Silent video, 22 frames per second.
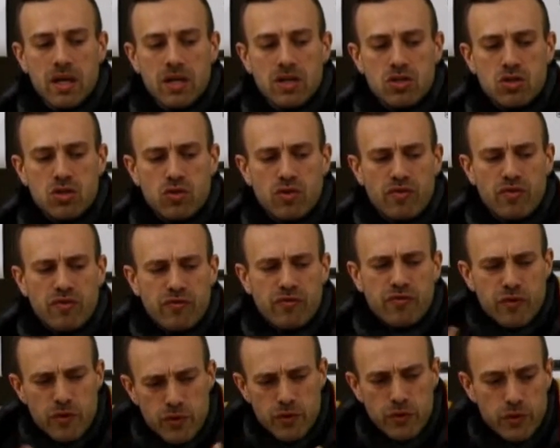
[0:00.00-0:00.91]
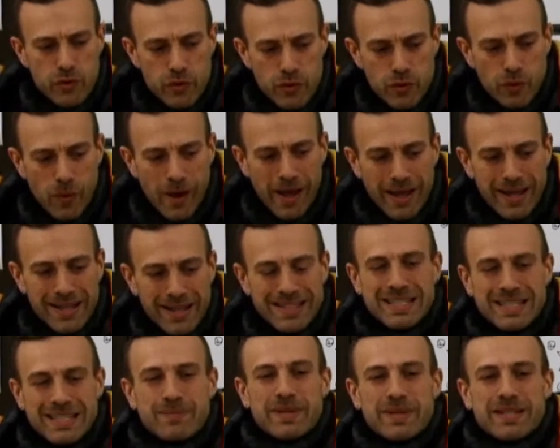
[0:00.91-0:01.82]
is sort of further away
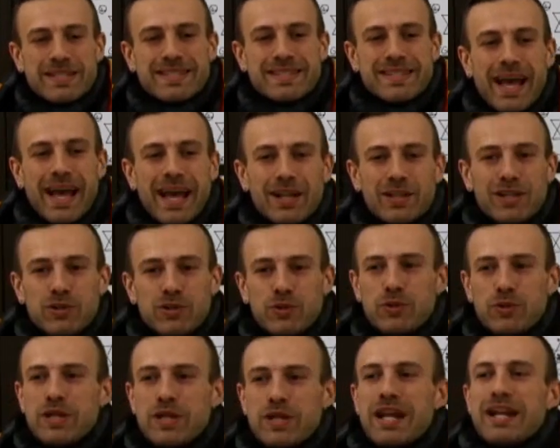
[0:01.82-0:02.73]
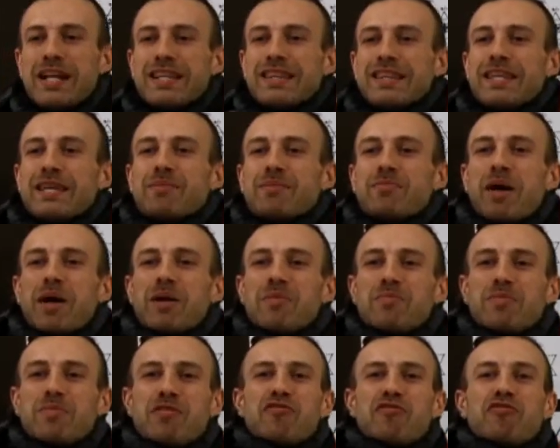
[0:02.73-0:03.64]
deep inside you than anything
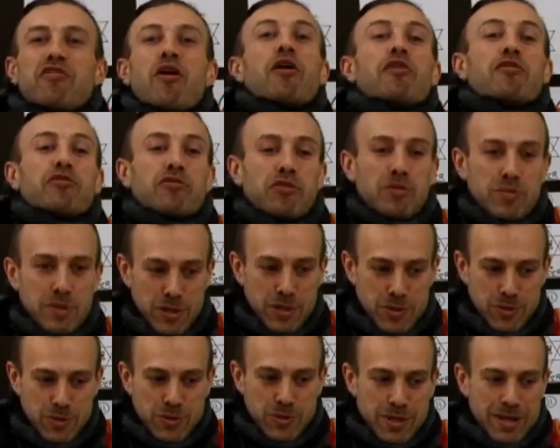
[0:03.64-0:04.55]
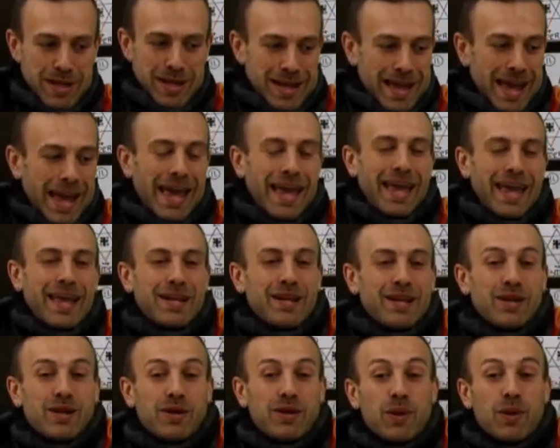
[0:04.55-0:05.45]
might be far from you,
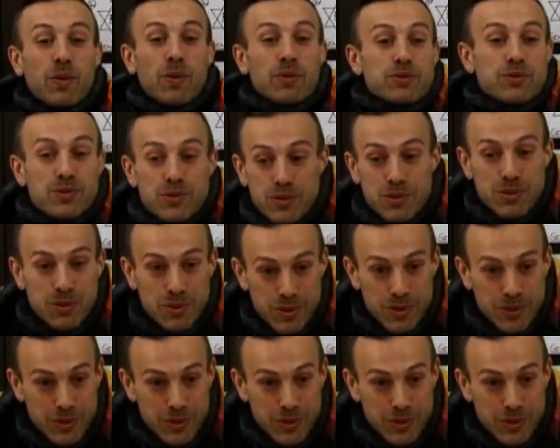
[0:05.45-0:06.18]
and closer to